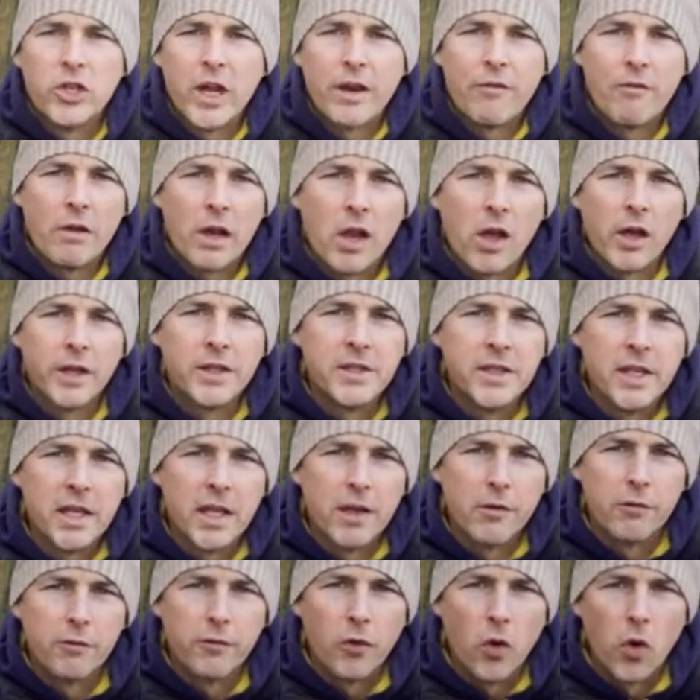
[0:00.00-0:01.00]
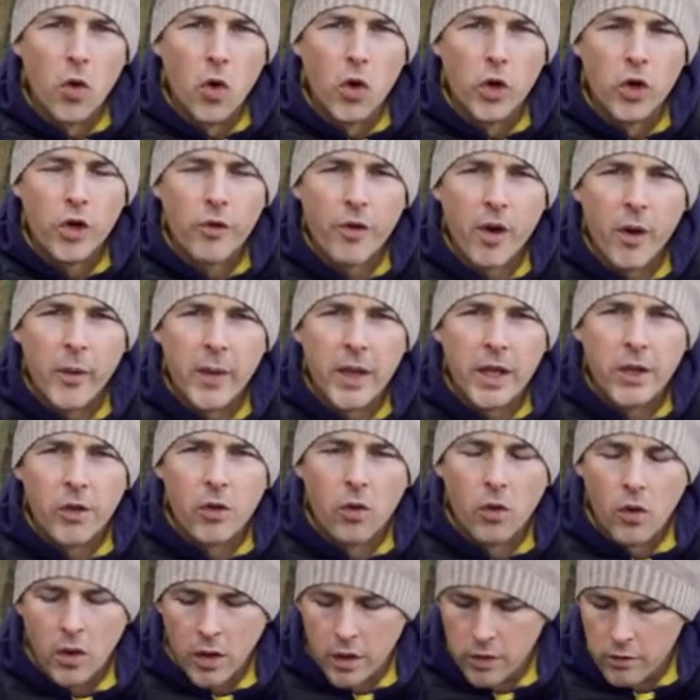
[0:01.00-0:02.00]
general idea for growing
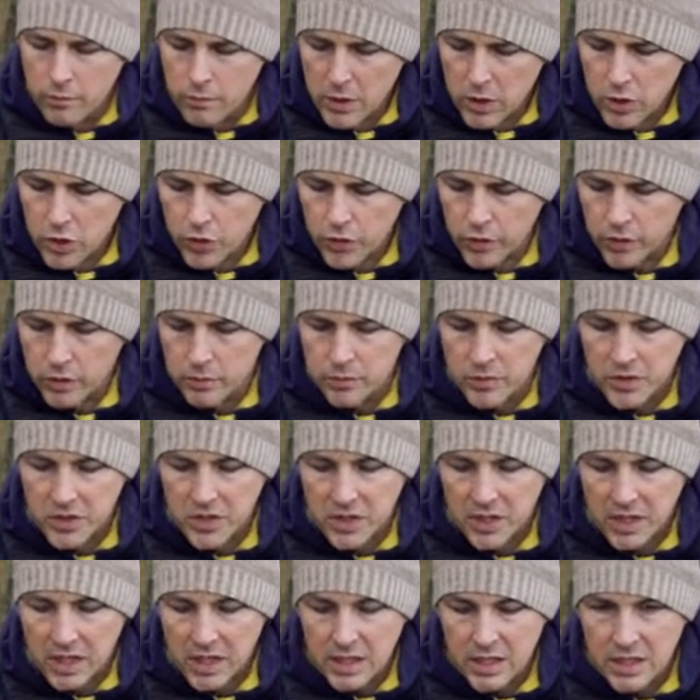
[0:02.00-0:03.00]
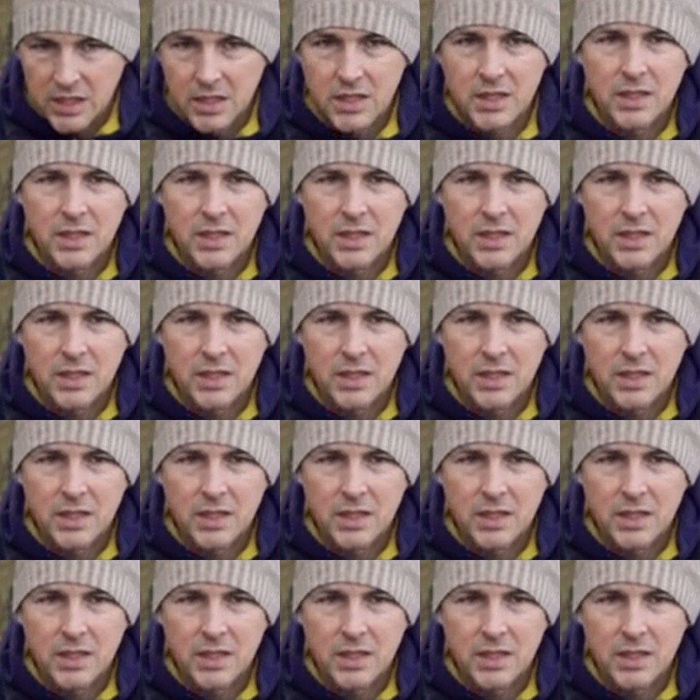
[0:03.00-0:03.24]
your own mushrooms is